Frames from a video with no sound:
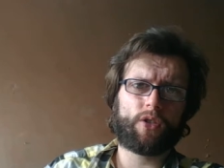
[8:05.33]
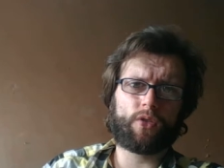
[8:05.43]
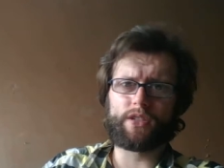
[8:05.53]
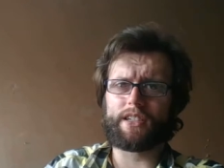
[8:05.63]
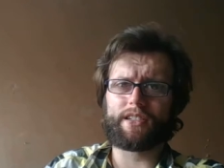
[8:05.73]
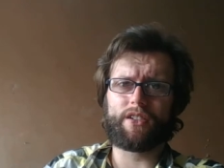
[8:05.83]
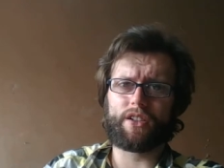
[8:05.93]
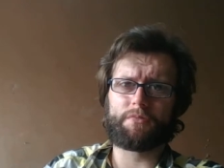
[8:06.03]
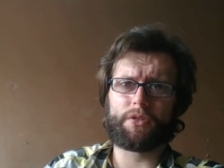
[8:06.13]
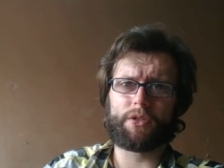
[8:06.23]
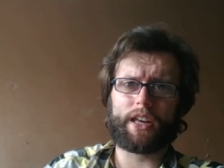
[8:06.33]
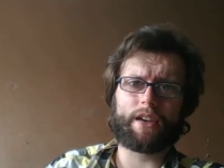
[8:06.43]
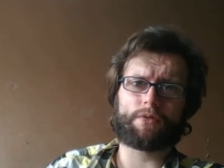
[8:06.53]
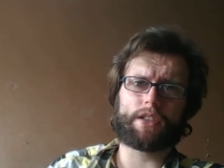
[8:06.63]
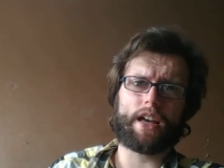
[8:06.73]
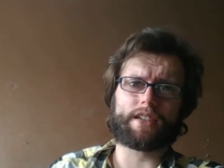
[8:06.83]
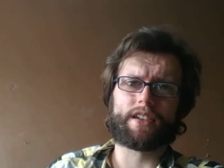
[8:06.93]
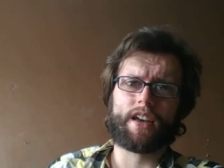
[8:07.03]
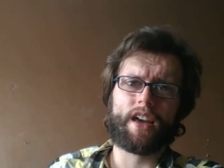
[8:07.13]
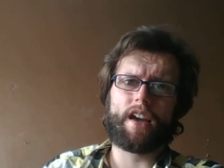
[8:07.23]
Or is it not communicating with us?
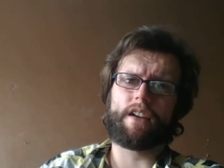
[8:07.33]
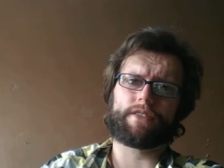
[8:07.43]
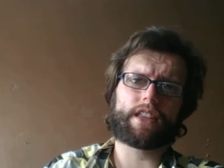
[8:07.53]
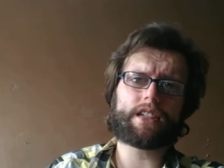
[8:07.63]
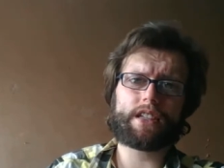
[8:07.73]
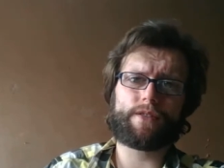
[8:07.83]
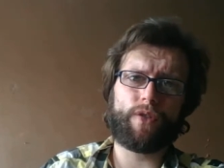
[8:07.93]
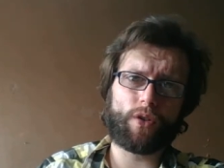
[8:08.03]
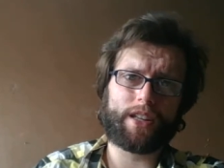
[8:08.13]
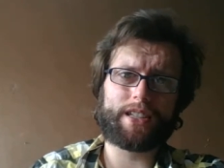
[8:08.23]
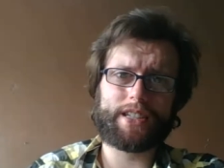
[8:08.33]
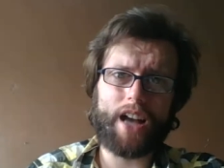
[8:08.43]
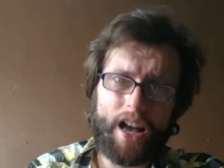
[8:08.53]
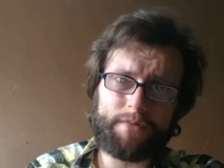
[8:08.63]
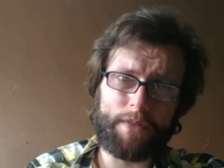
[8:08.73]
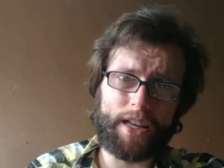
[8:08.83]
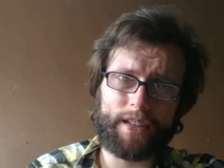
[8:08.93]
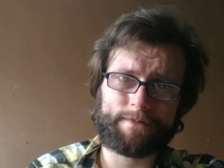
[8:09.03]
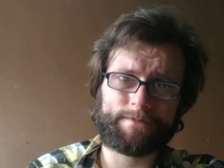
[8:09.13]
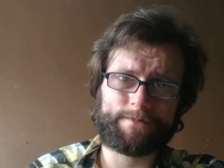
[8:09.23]
If this is fucked inside me,